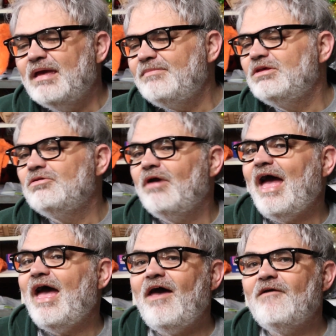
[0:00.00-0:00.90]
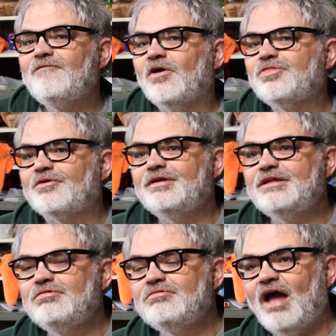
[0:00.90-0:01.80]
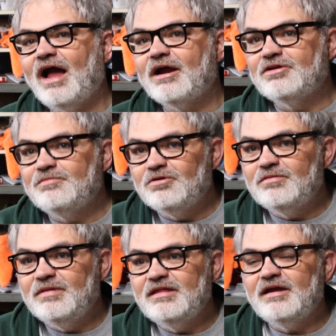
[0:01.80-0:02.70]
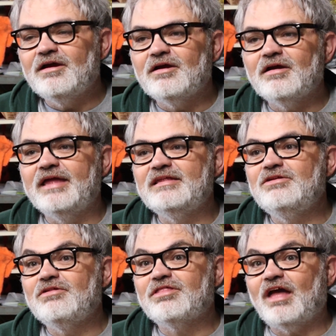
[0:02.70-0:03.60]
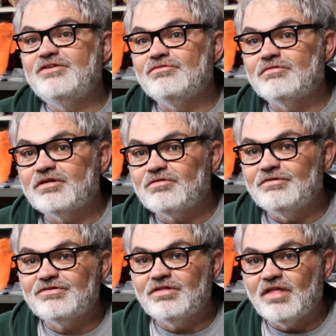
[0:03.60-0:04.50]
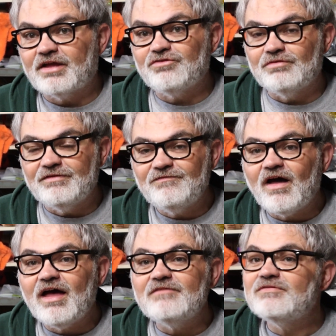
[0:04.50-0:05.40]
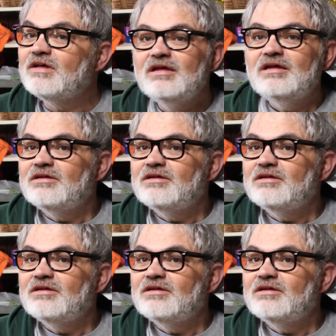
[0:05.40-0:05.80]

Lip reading: Maybe you have a 32 tire and you put them in there and then you decide you want to switch to like a 25.